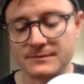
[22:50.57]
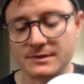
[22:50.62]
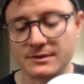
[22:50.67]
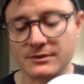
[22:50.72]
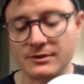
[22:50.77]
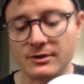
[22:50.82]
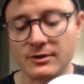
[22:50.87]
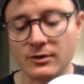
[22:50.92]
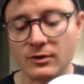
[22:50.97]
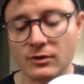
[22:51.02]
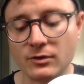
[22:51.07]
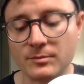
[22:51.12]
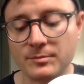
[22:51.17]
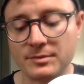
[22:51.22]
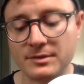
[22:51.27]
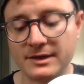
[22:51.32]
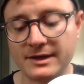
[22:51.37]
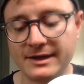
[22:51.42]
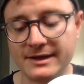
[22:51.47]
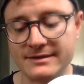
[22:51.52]
The whole
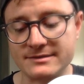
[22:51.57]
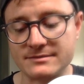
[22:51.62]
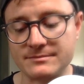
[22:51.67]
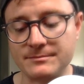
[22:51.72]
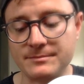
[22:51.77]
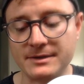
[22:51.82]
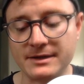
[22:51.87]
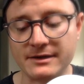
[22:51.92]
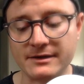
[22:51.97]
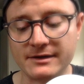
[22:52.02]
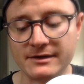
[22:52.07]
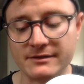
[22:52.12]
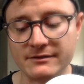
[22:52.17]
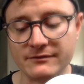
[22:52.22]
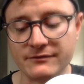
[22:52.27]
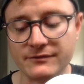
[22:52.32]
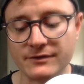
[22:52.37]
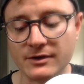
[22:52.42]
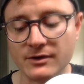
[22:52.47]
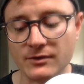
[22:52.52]
place buried in
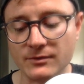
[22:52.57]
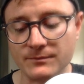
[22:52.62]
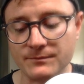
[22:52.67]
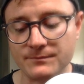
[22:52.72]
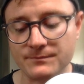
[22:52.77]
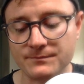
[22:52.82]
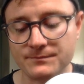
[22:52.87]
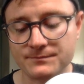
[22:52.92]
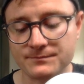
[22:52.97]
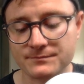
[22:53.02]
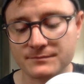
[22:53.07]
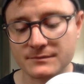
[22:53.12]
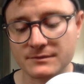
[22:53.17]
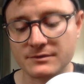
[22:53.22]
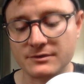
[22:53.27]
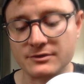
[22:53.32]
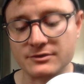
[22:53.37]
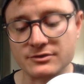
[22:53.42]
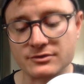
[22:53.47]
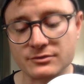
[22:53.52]
foam.
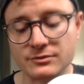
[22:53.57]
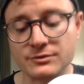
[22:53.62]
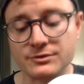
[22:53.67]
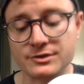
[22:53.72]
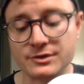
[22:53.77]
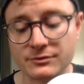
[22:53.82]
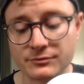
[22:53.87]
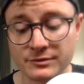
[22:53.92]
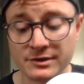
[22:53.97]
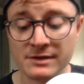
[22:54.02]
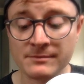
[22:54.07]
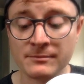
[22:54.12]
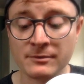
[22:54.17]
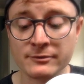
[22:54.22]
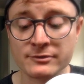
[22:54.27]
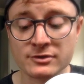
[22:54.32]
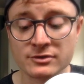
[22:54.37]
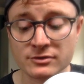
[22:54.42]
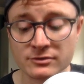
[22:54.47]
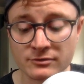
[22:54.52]
The school's three
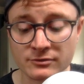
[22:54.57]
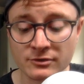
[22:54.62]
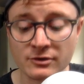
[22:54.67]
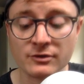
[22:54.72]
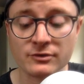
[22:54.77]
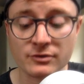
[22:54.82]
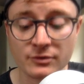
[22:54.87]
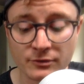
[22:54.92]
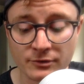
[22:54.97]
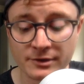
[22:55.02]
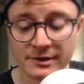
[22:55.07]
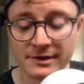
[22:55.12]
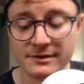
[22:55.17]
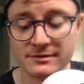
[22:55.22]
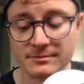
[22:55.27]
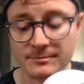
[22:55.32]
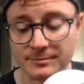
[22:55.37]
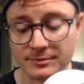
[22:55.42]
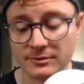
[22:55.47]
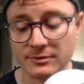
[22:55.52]
most
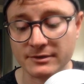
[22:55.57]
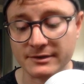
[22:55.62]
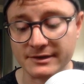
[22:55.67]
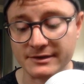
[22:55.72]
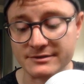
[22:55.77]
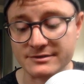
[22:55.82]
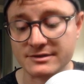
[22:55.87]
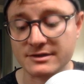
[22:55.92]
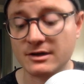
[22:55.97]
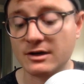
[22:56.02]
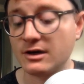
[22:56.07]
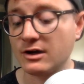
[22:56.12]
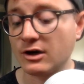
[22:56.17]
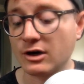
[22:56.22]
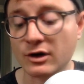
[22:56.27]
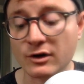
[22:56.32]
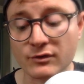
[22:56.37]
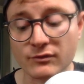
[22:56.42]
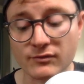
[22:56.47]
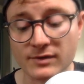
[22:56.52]
notorious bullies
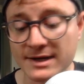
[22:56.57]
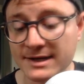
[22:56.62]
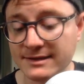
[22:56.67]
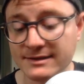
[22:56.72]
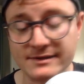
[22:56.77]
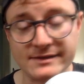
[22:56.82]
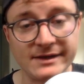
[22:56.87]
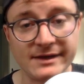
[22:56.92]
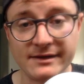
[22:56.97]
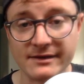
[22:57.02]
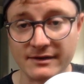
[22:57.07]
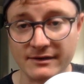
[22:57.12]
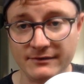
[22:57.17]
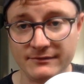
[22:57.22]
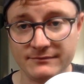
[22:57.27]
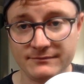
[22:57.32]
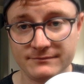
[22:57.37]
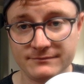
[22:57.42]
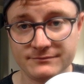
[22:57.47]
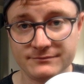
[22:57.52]
are right there.
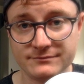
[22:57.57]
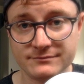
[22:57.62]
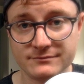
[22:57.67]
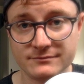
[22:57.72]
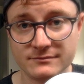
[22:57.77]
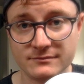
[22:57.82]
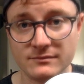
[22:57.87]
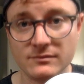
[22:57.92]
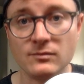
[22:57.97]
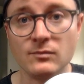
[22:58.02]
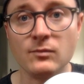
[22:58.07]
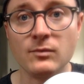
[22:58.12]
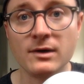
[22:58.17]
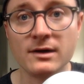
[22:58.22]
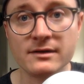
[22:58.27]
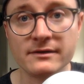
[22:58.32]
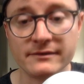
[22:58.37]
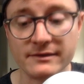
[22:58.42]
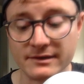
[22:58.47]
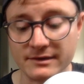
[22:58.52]

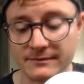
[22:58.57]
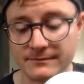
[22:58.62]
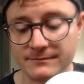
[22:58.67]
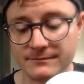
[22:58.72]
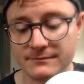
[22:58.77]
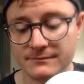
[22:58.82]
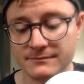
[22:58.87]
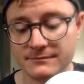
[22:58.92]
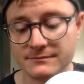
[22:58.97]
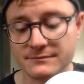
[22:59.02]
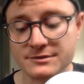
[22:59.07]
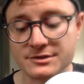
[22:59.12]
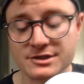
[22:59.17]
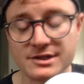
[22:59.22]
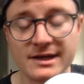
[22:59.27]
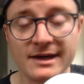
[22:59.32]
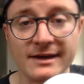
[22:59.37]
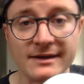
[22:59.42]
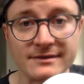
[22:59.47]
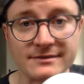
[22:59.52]
One of them,
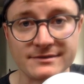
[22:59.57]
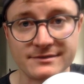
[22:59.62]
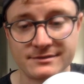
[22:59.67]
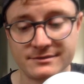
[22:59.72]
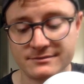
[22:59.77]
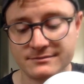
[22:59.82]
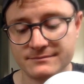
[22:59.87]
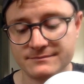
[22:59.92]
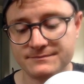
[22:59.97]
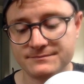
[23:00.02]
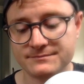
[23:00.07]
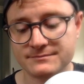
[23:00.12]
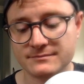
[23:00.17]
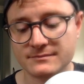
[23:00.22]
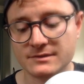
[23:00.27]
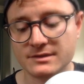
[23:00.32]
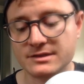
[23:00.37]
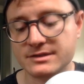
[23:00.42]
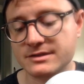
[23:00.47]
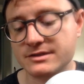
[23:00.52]
Chase,
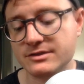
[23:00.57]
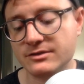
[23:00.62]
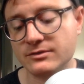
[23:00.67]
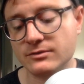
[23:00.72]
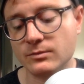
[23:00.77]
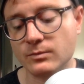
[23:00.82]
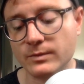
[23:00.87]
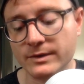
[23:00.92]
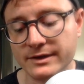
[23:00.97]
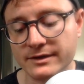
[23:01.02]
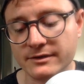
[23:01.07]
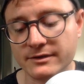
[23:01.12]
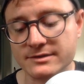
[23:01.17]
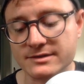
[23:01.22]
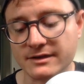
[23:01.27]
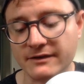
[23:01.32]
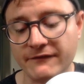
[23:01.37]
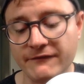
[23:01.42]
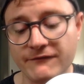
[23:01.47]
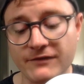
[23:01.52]
still
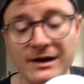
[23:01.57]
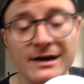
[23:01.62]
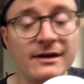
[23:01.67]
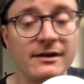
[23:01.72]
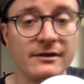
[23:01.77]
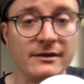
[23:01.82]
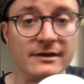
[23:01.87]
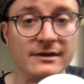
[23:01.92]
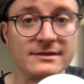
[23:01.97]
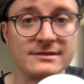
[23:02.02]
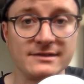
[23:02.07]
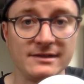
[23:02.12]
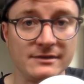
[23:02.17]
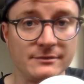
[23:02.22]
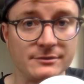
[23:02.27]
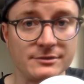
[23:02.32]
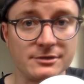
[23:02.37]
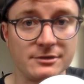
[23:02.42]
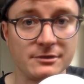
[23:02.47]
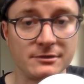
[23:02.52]
wields a fire
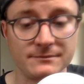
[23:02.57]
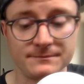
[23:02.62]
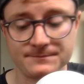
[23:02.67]
extinguisher.